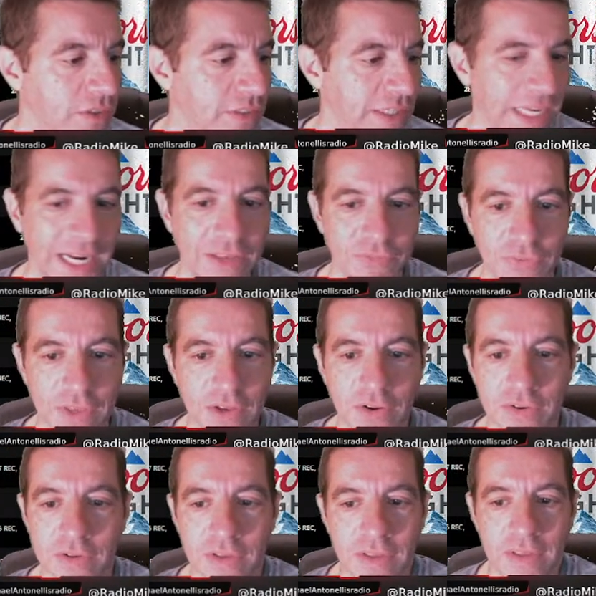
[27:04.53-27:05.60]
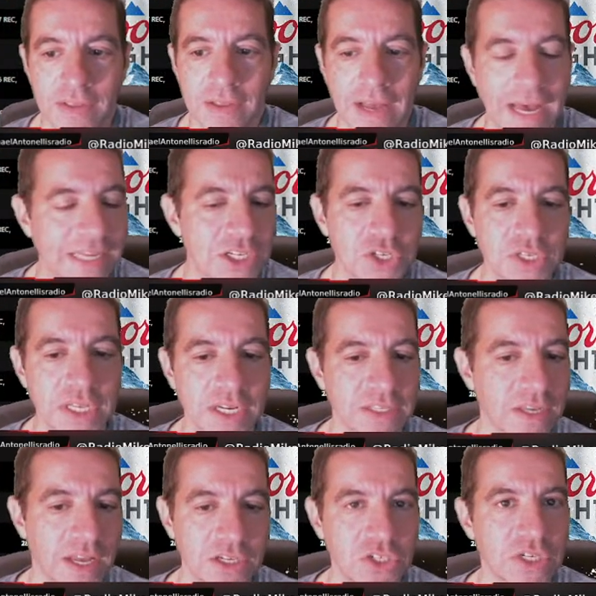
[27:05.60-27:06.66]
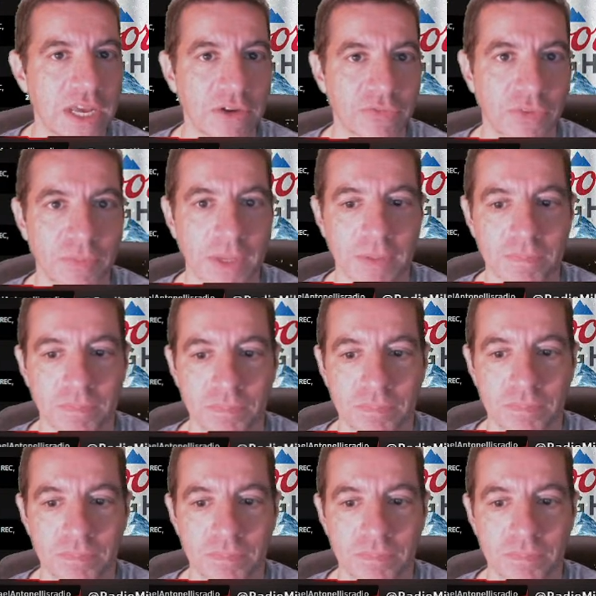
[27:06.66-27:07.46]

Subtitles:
And I figured I just need a touchdown from him.